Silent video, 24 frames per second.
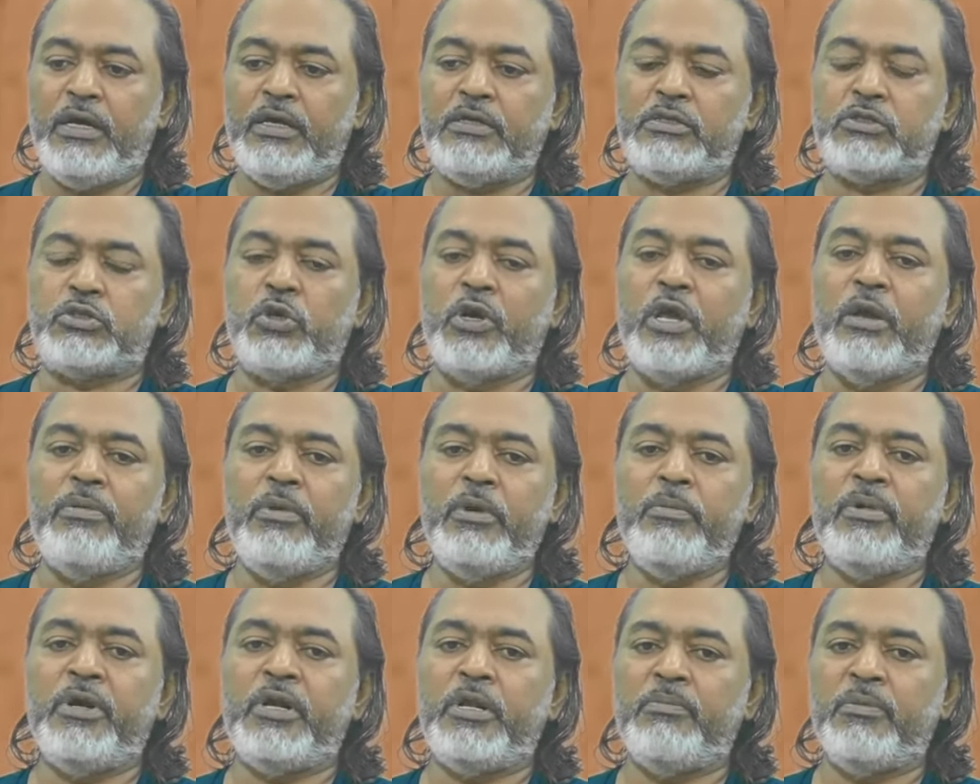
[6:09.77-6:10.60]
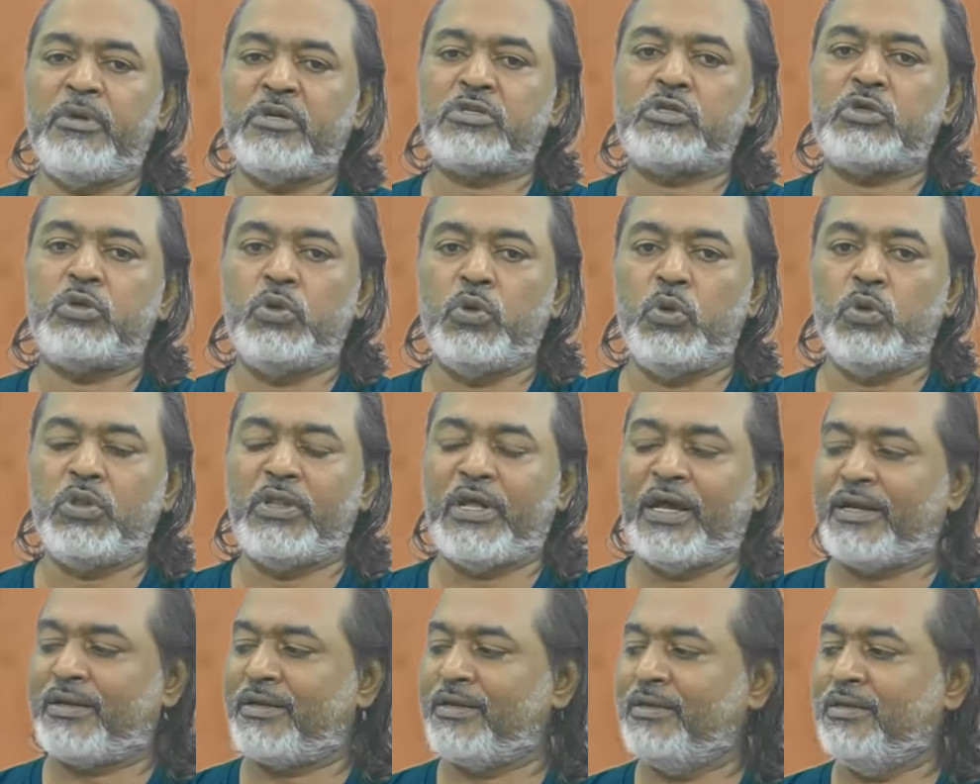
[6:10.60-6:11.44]
So everybody must know
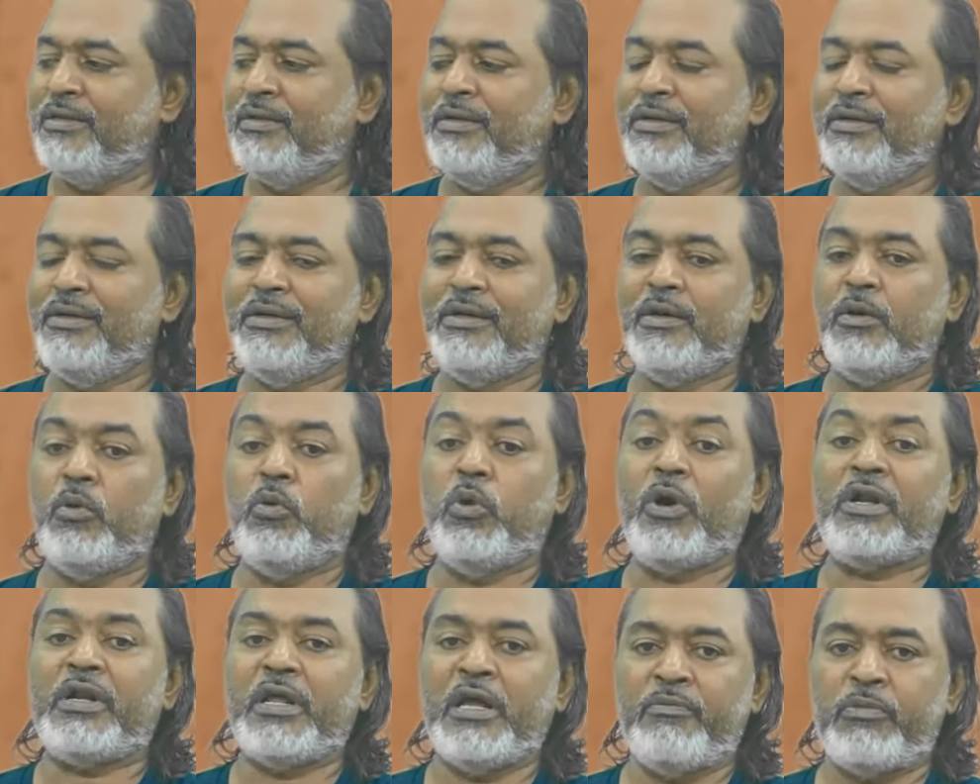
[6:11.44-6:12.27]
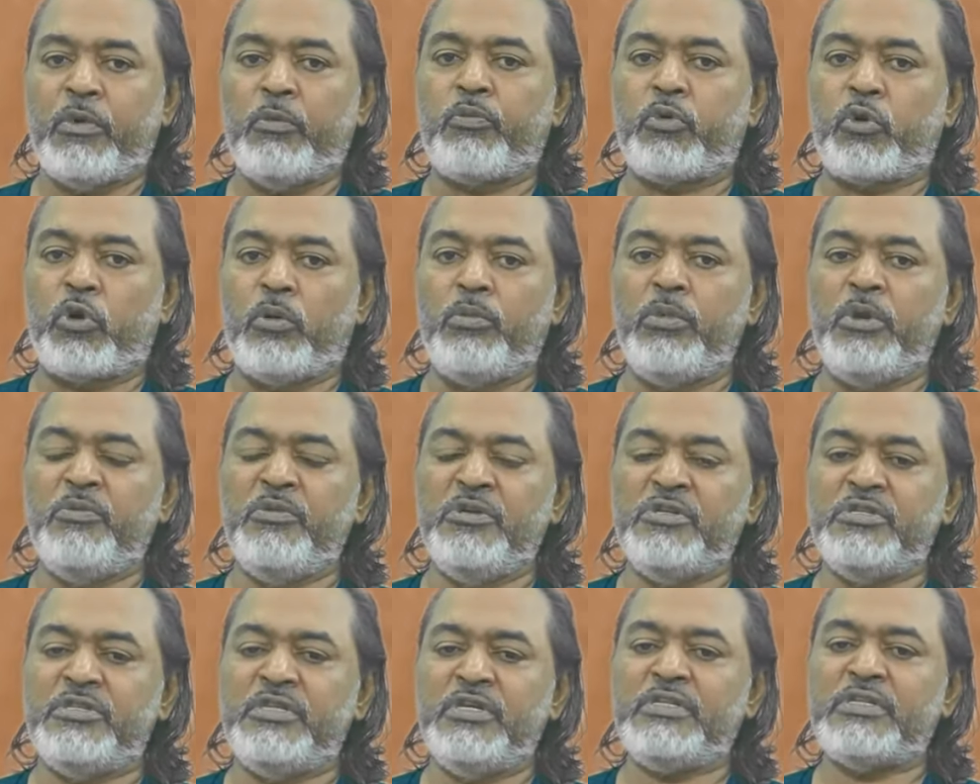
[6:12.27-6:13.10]
that what type of problem
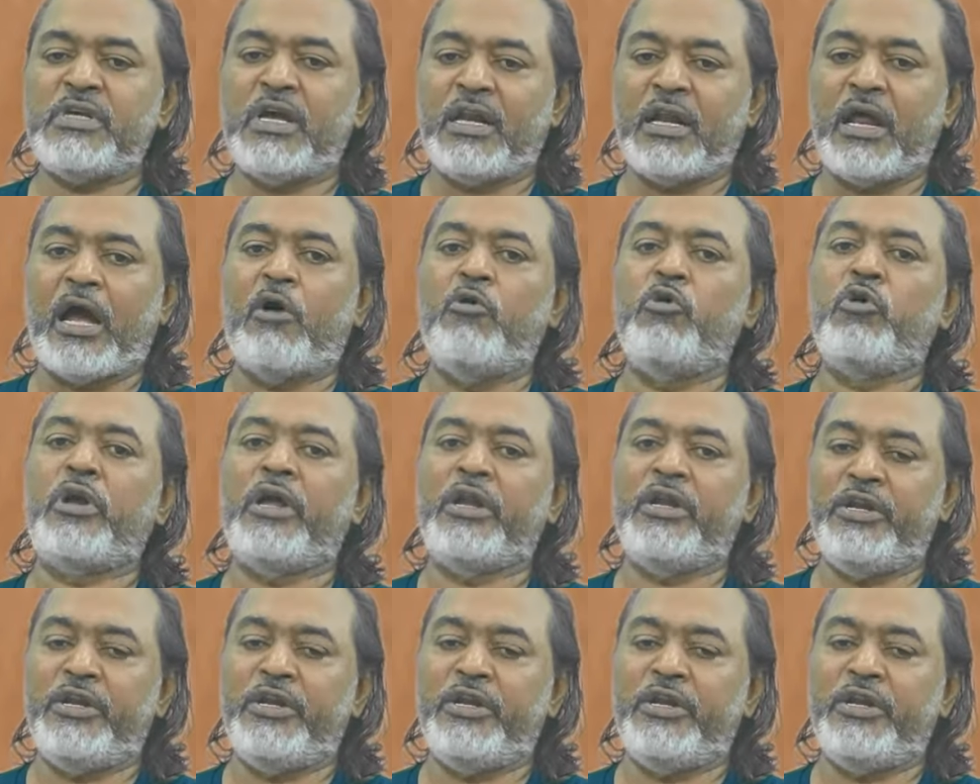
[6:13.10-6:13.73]
is this and how